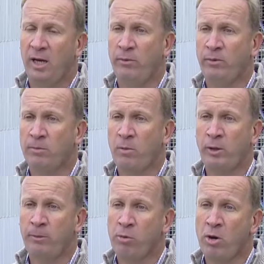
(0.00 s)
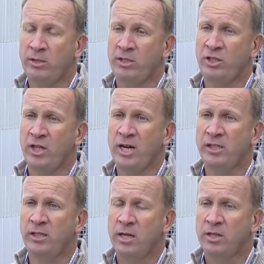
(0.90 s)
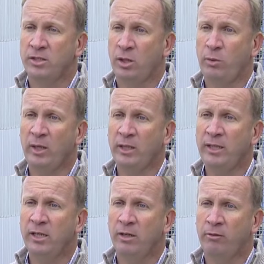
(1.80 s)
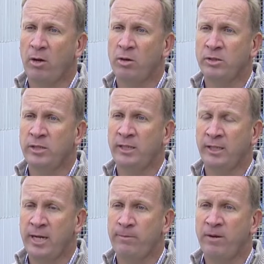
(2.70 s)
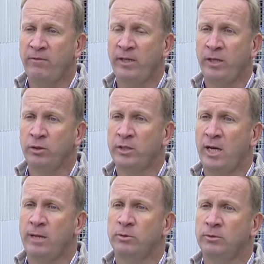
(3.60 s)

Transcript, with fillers: And with commodity prices changing so quickly, growers need to keep everything on the table.